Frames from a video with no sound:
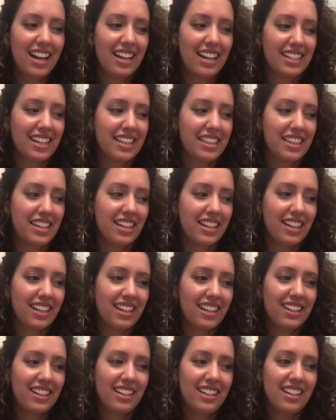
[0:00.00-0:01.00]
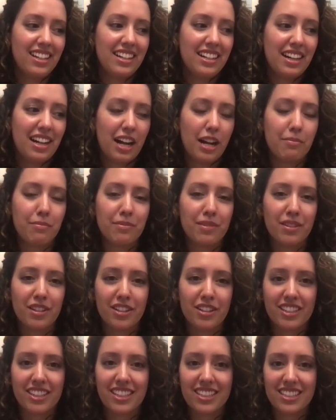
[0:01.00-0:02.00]
And I think I'm
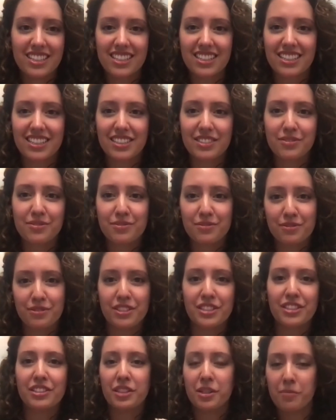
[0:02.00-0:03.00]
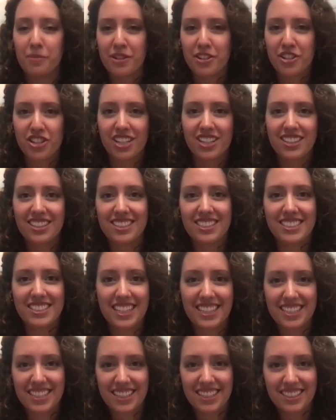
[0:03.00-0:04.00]
learning to really appreciate the
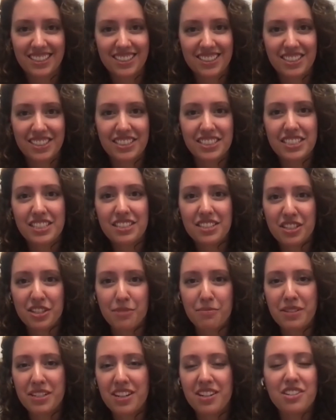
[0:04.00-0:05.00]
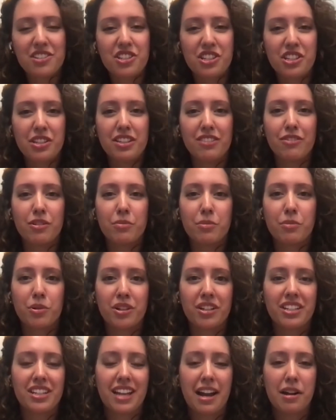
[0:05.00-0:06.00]
design technologist terminology even
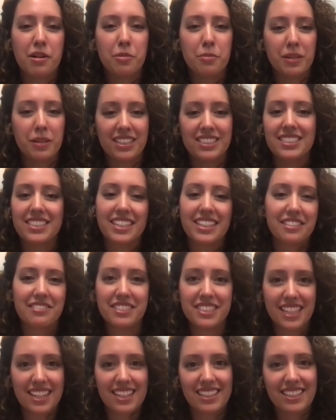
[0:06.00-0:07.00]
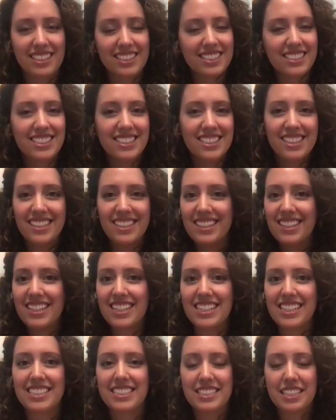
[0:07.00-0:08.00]
more now because, like you said,
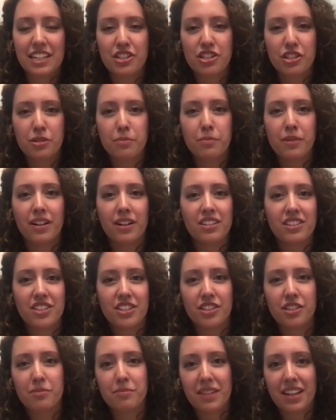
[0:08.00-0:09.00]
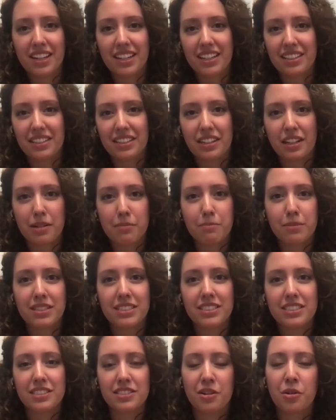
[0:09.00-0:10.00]
it's such an umbrella term that can
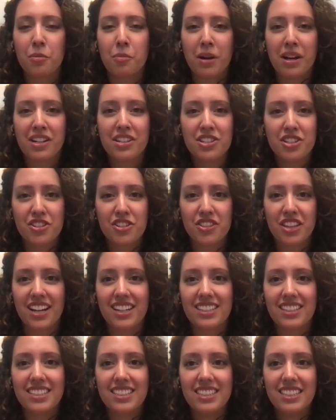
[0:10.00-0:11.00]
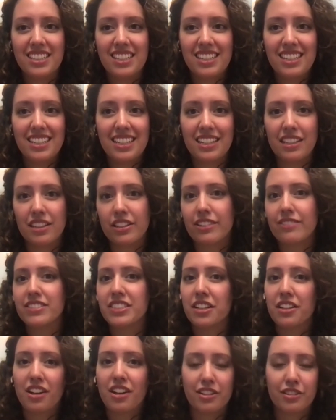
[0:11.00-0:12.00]
encompass so much that it leaves a
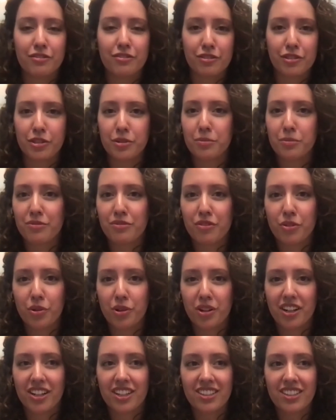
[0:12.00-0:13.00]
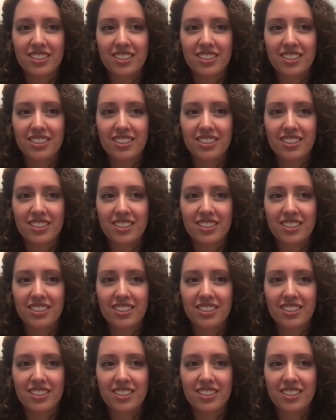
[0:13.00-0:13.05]
lot of room for